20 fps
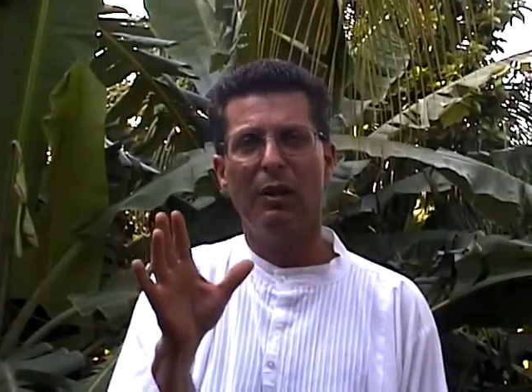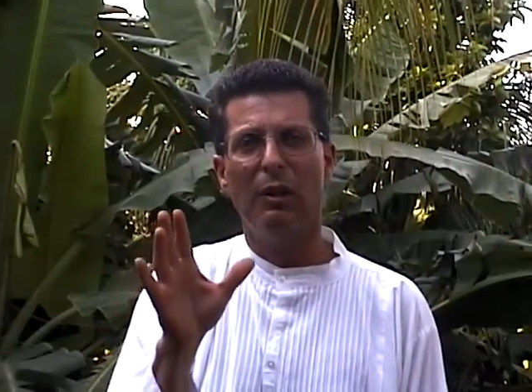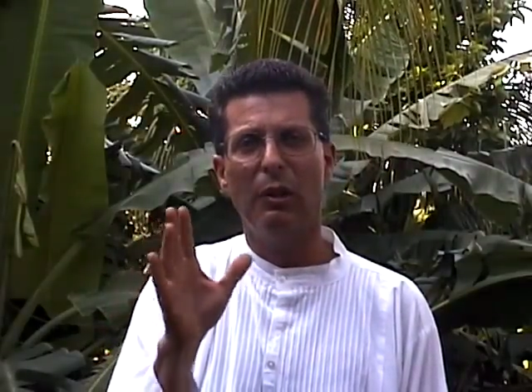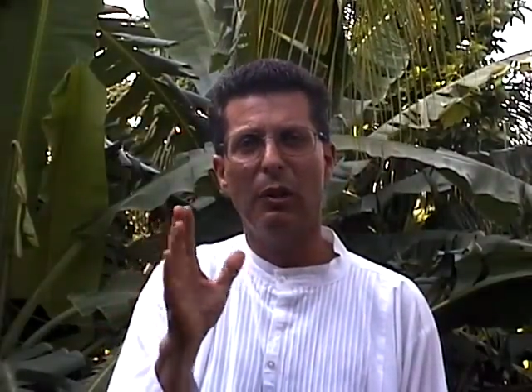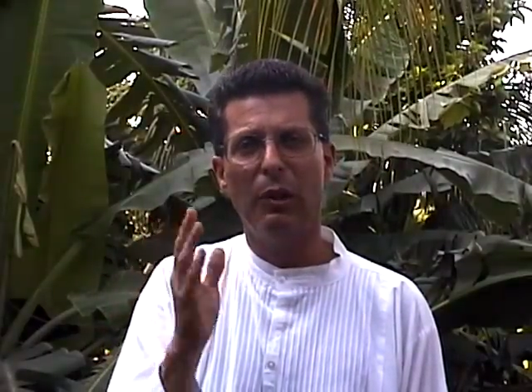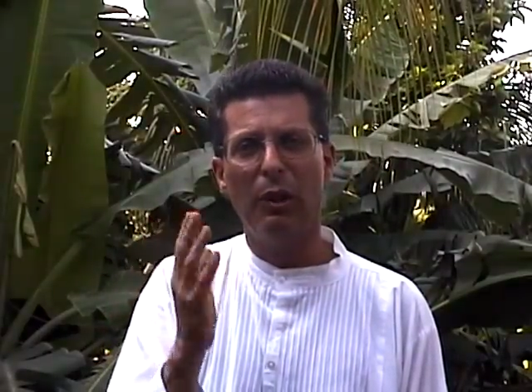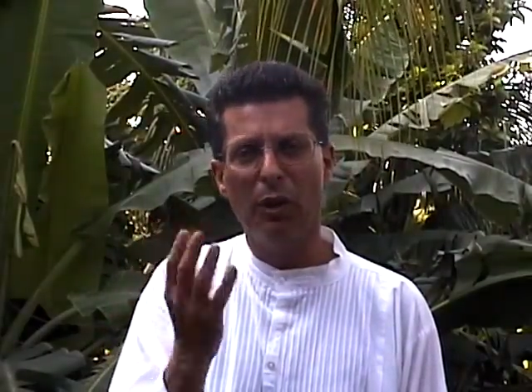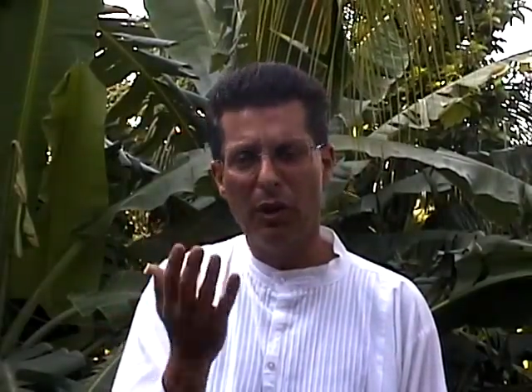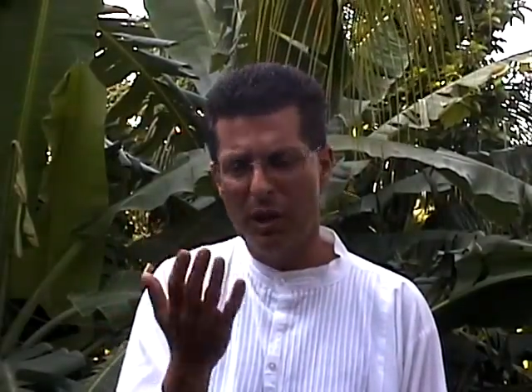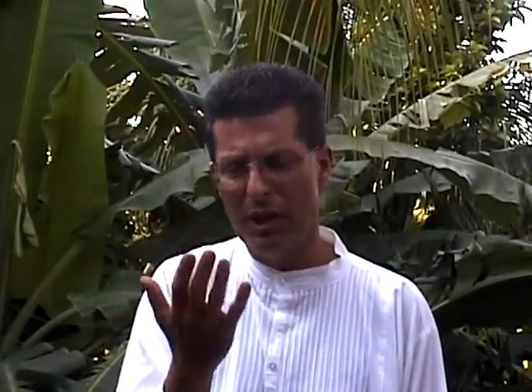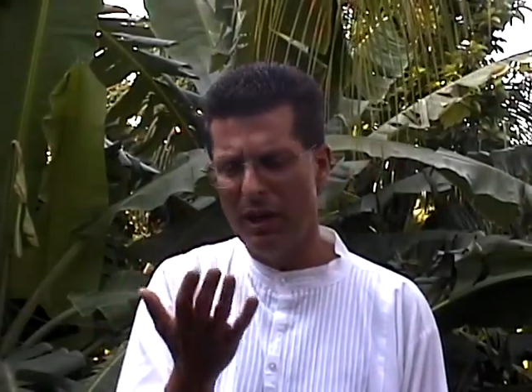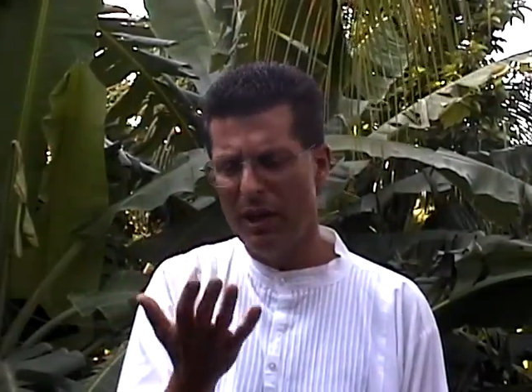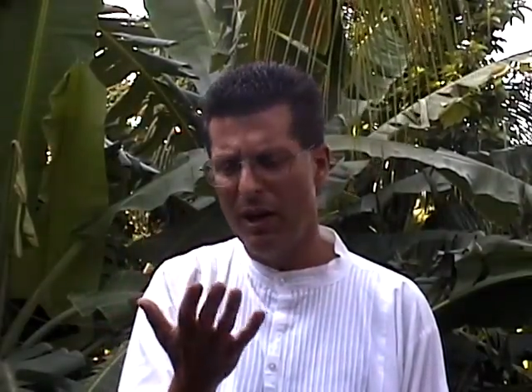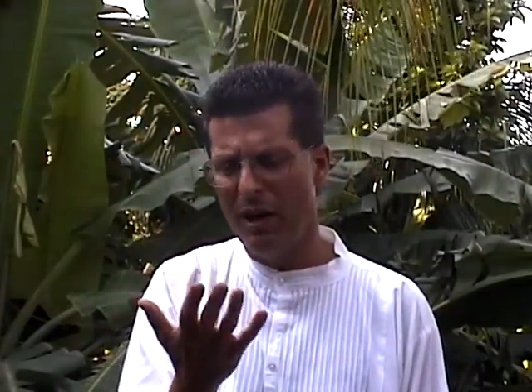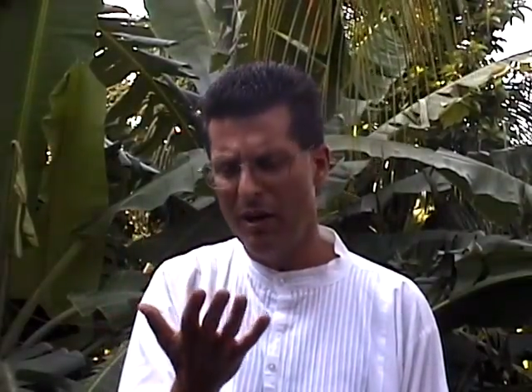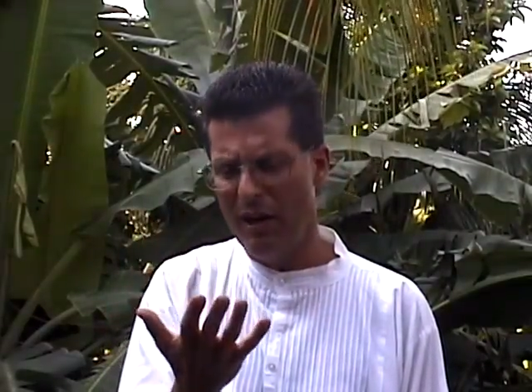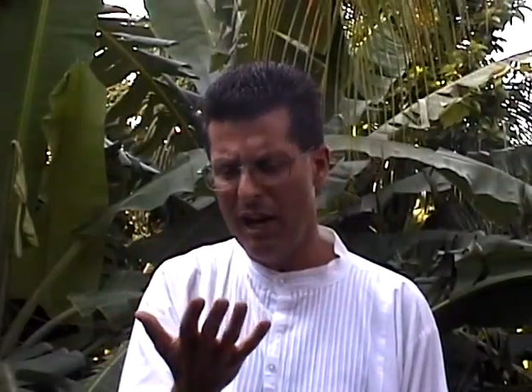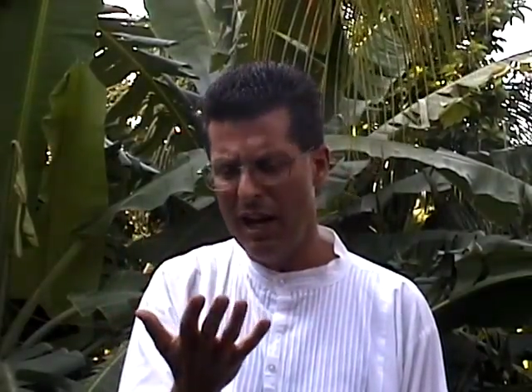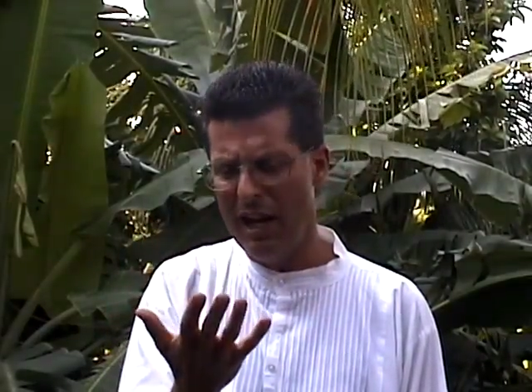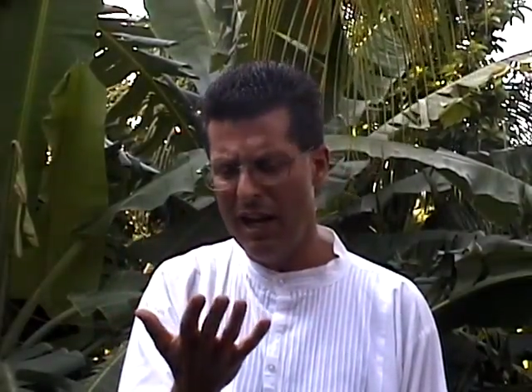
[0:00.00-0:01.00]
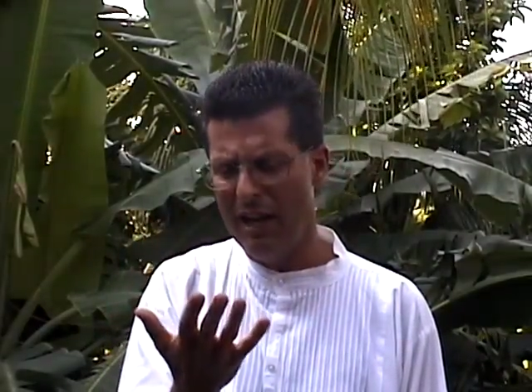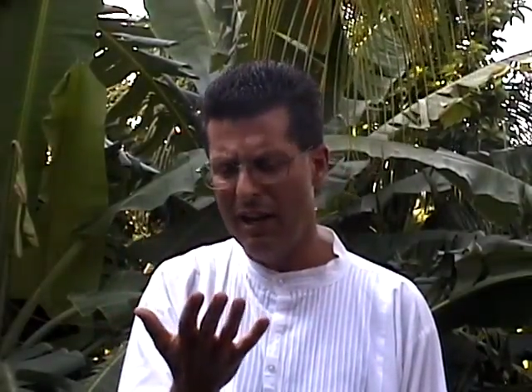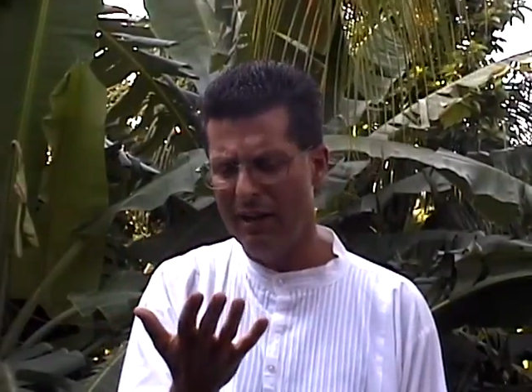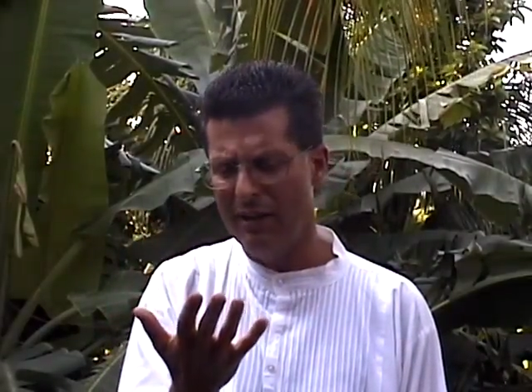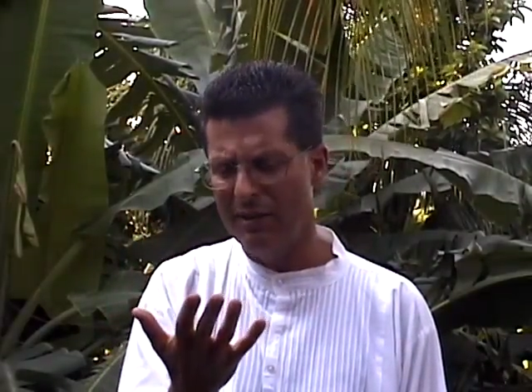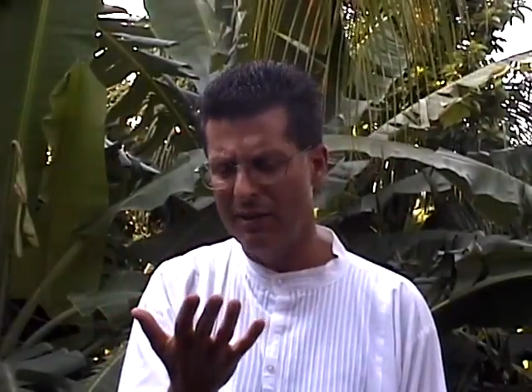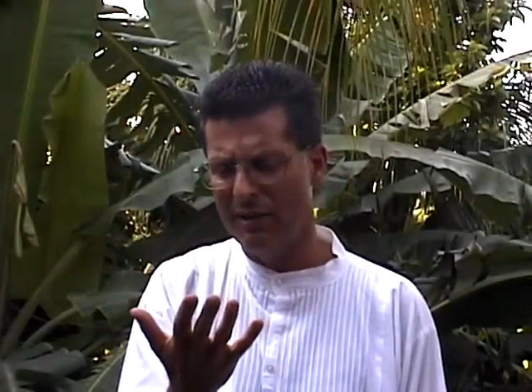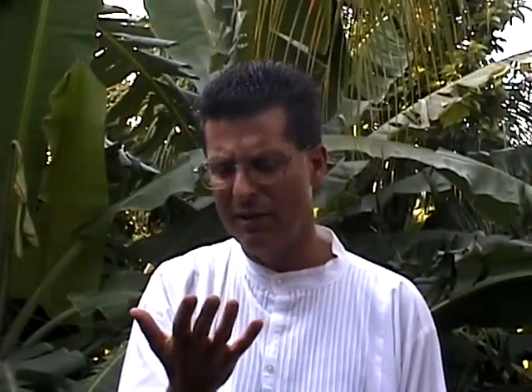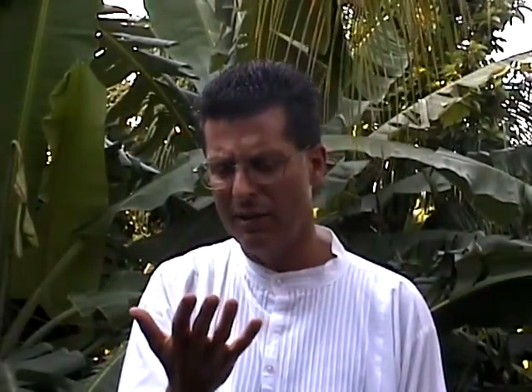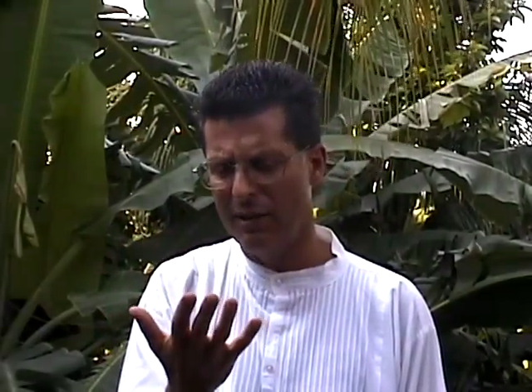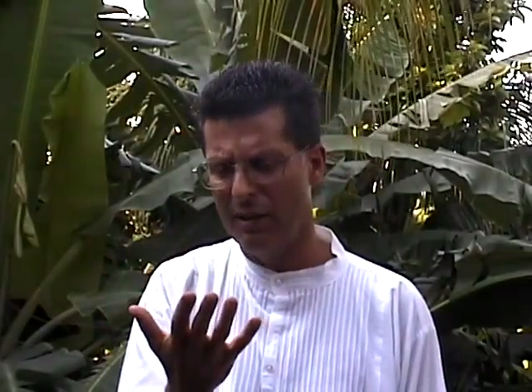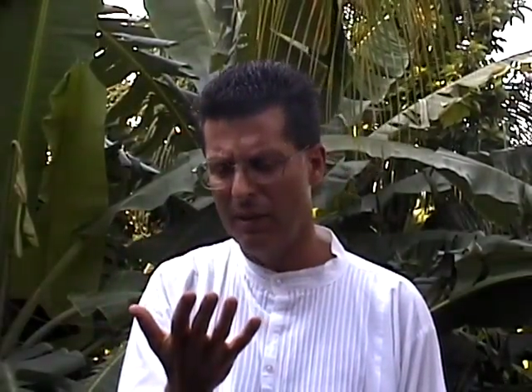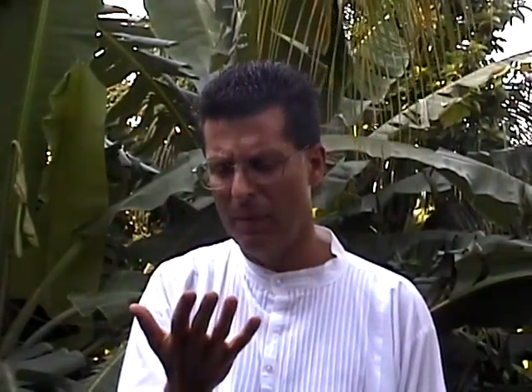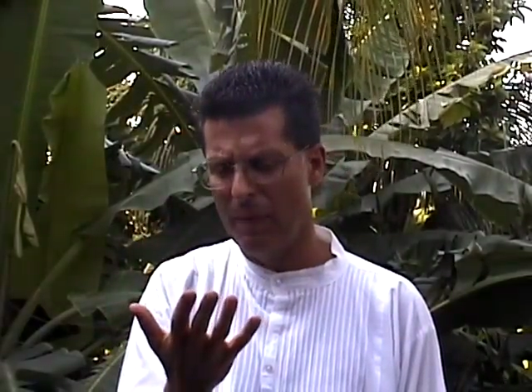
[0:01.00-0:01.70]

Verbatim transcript: look at our hands,